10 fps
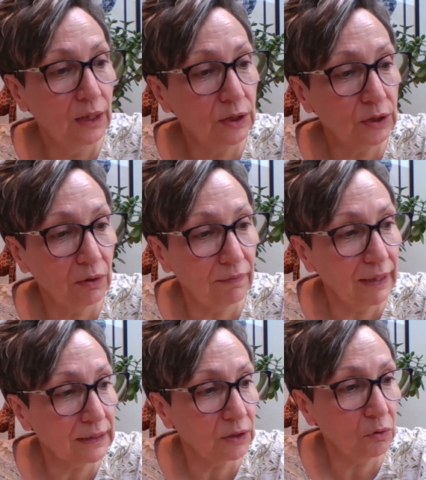So I've
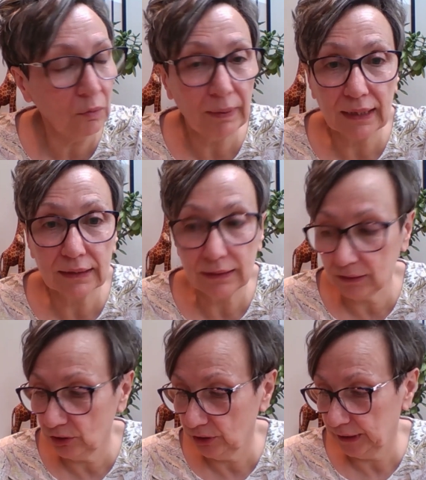had to go back to
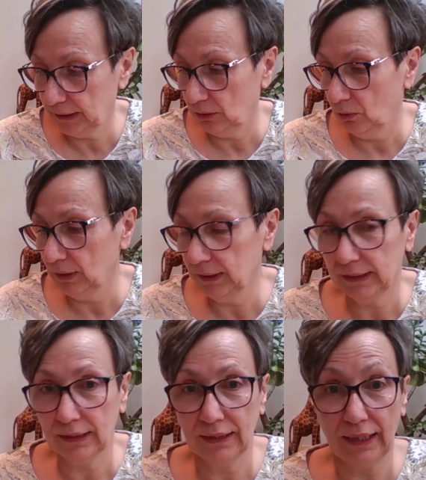trusty old,
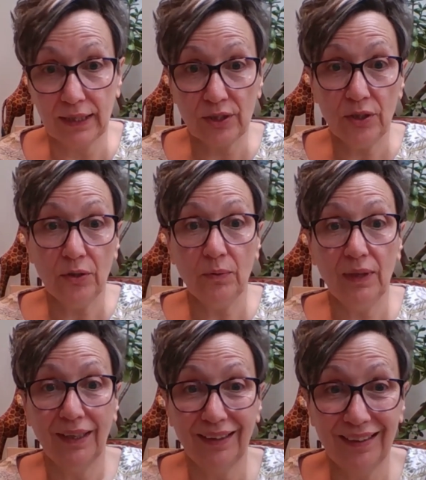guess who?
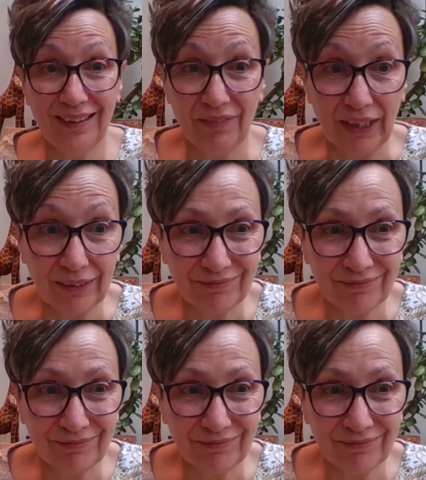Nivea.